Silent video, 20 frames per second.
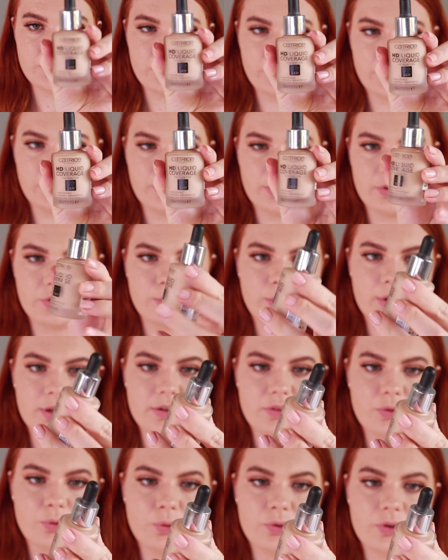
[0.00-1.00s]
So this one
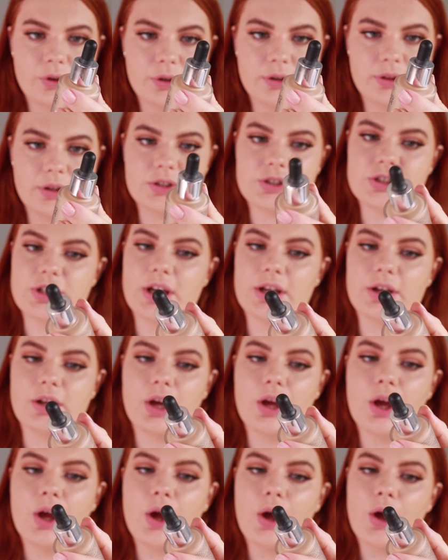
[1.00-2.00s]
is also in the shade